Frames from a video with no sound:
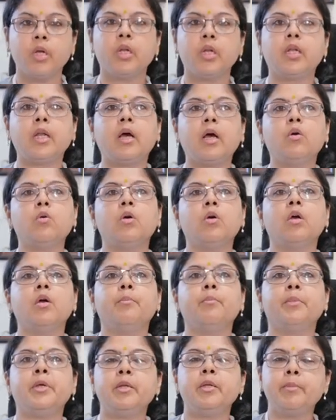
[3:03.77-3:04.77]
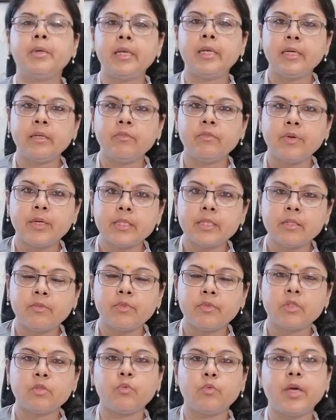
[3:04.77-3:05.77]
Now minimally
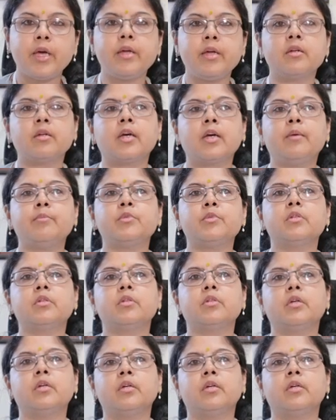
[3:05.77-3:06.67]
invasive is where comes